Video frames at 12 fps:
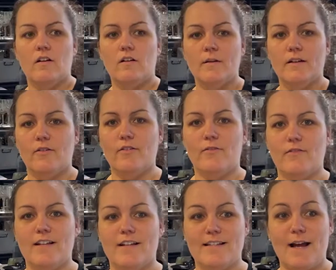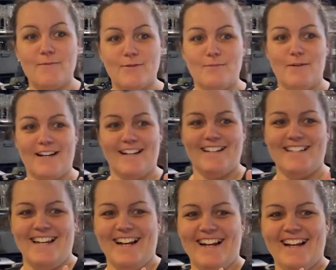oh my God, it is absolutely bucketing
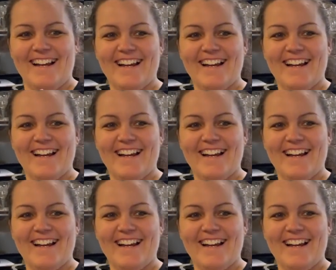down.